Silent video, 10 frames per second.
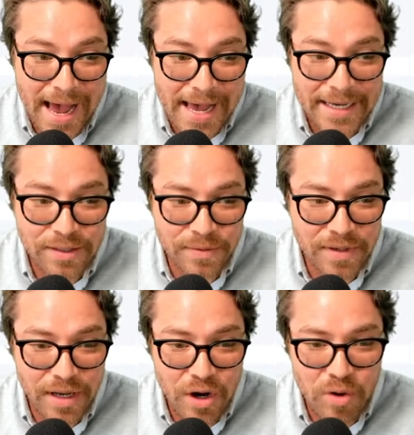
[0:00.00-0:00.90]
I
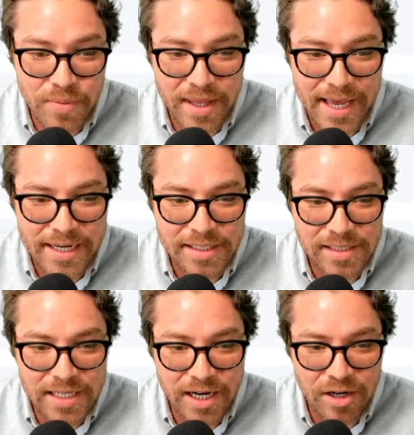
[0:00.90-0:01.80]
don't know, but that
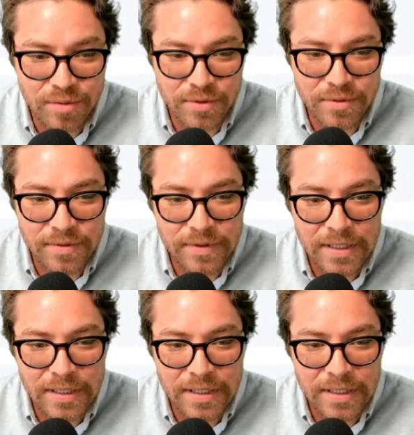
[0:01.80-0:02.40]
is terrible.